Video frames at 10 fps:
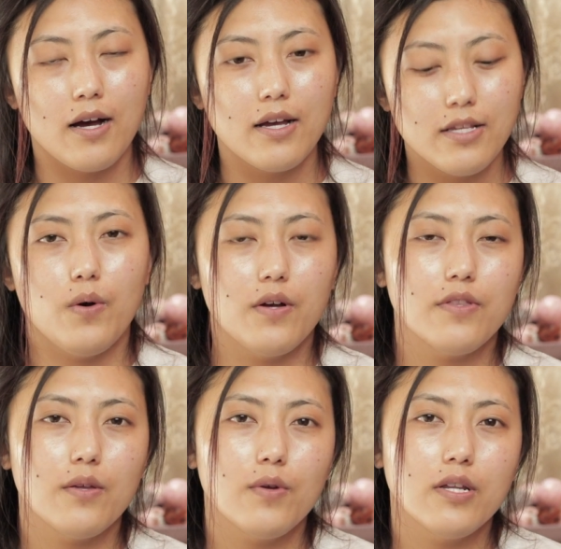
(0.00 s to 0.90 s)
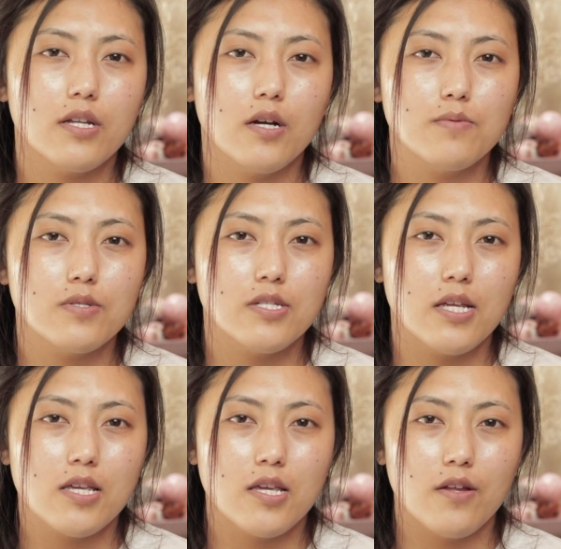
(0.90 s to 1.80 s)
eyes. I think when it comes to
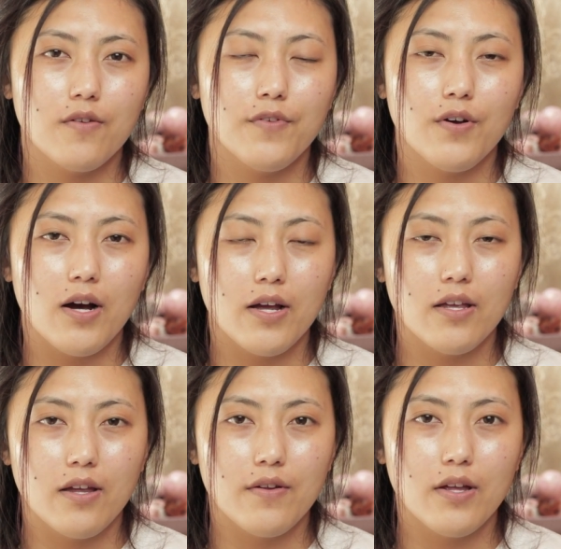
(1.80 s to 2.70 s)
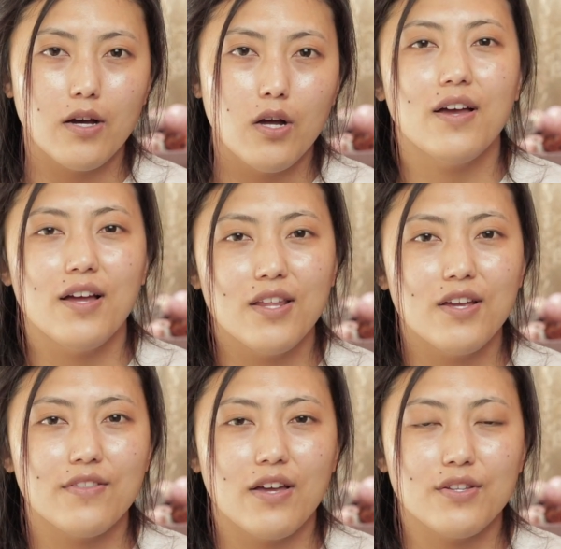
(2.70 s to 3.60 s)
taking care of your eye area,
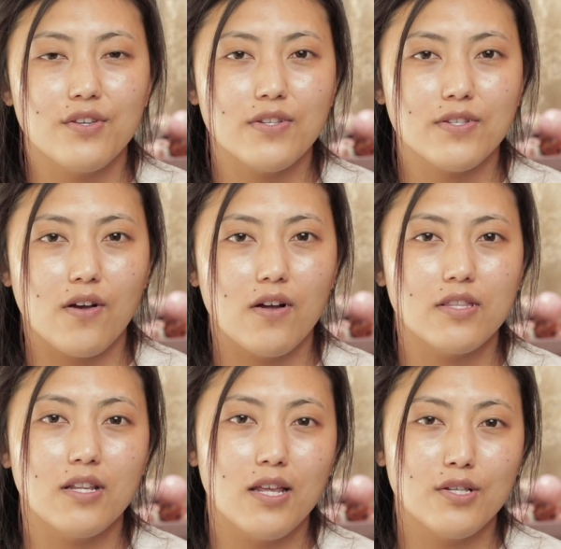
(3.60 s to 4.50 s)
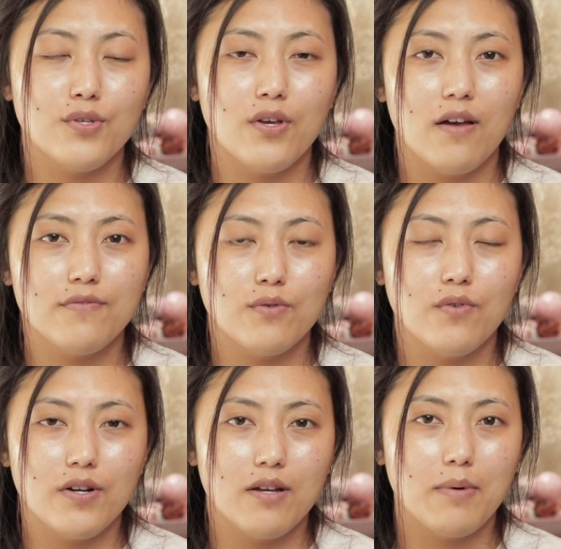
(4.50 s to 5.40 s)
earlier that you start, the less you have to
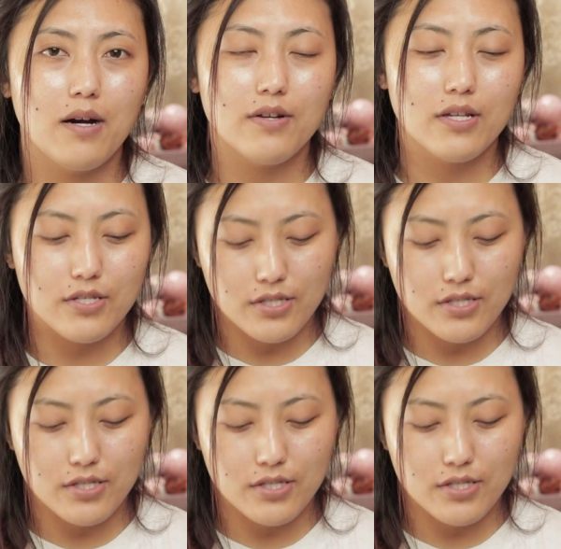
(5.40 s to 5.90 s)
worry about it.